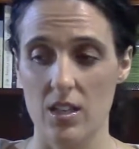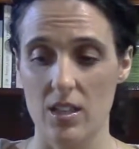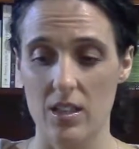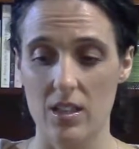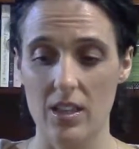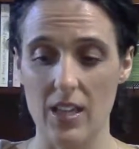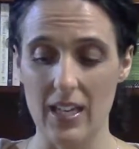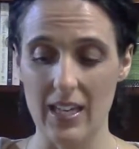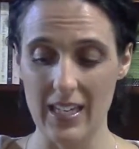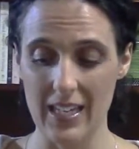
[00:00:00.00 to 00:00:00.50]

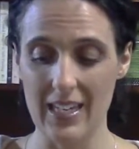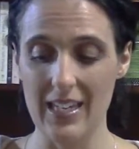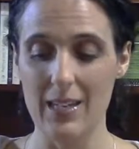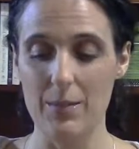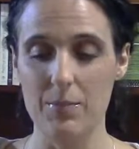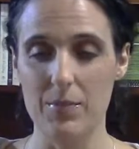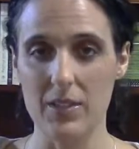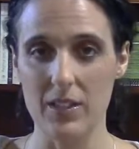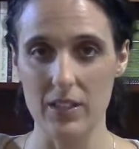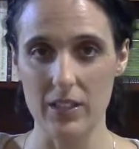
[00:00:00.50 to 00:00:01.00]
they
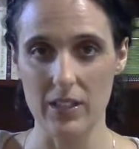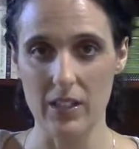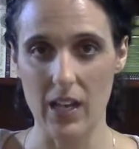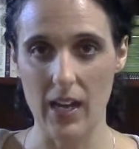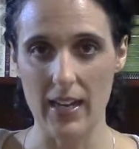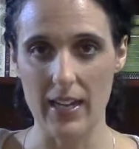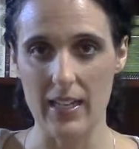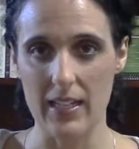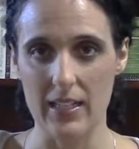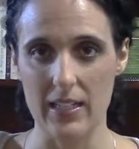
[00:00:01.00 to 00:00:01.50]
keep the
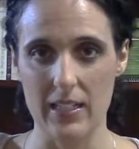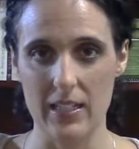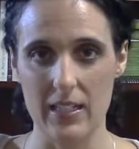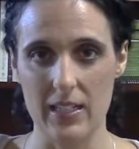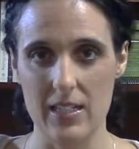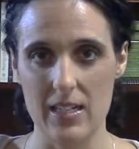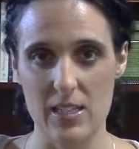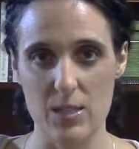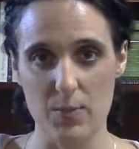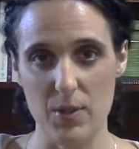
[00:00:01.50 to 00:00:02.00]
light,
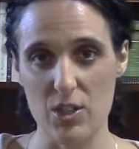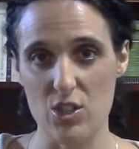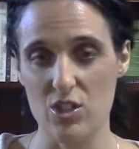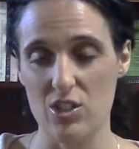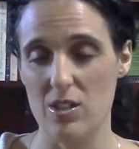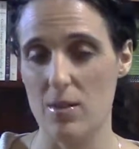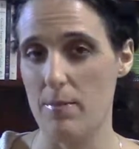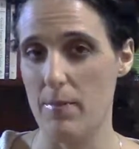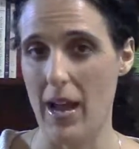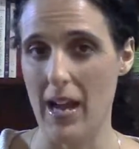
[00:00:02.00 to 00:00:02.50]
and especially the